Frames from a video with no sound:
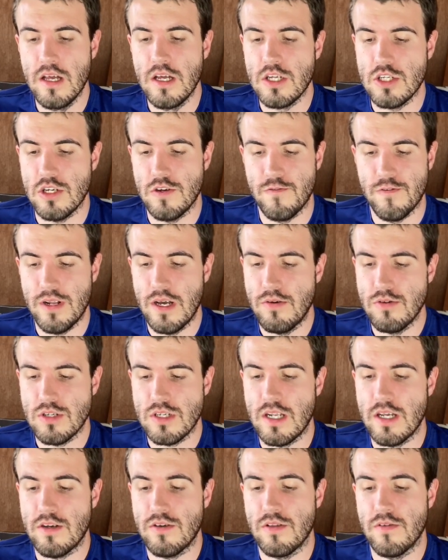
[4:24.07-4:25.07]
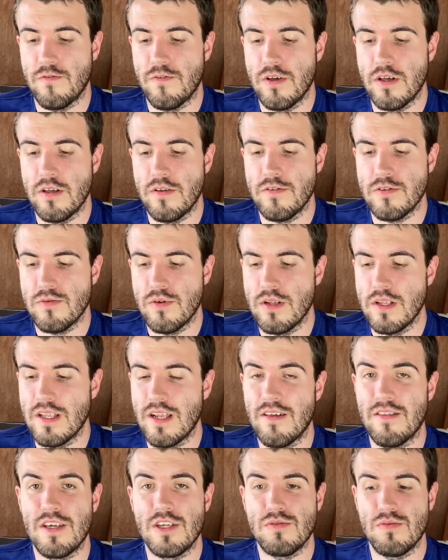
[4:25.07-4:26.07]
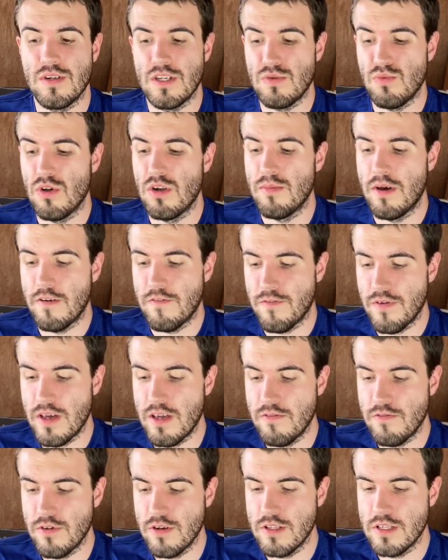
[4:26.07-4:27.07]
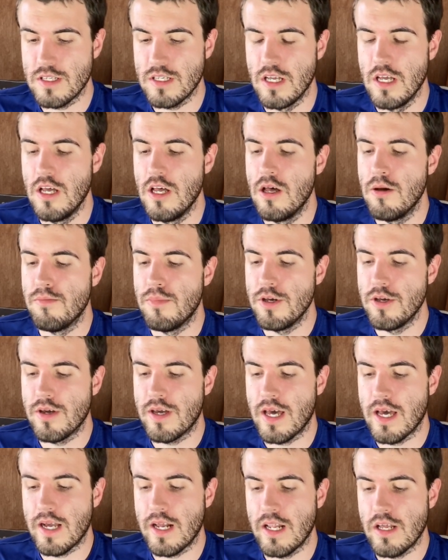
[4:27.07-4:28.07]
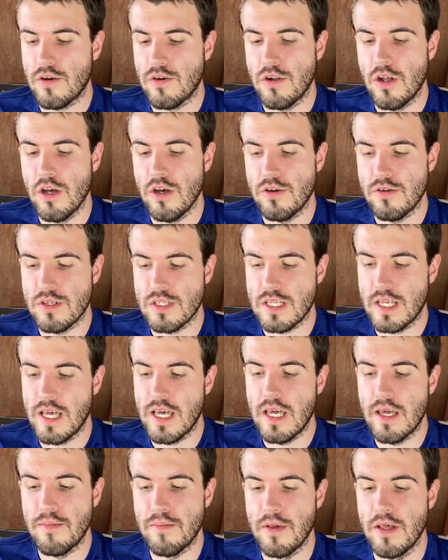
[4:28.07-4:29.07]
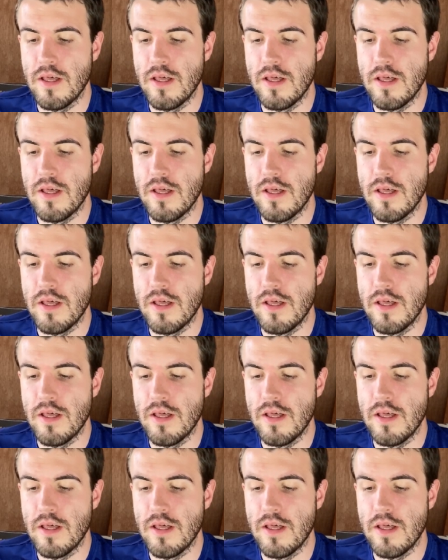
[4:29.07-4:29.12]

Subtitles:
So for now, just click on the first one. Now this one is one of my favorites, but you can click on host game.